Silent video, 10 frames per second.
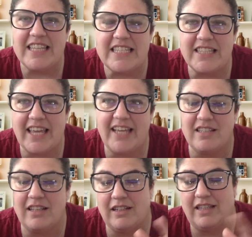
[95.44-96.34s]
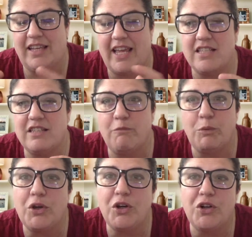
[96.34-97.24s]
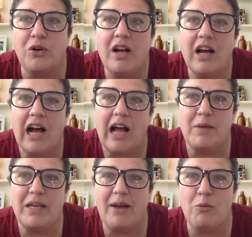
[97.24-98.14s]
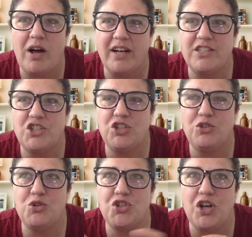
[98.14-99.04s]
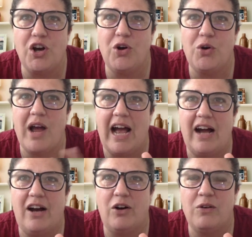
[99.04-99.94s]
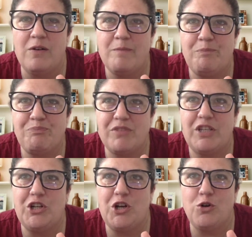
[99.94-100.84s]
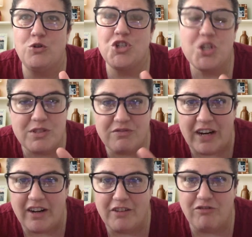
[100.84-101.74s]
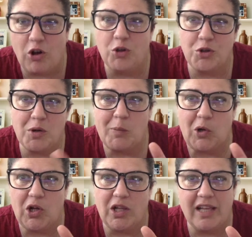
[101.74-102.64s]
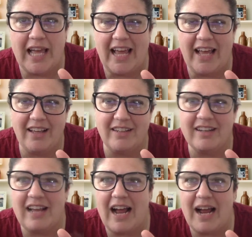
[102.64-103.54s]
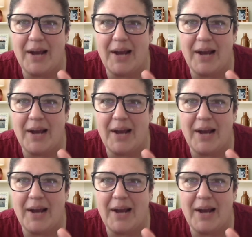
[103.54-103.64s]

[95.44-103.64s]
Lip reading: in this case, in the case of Boo, I mean, I wanted to show how, she was very vulnerable, and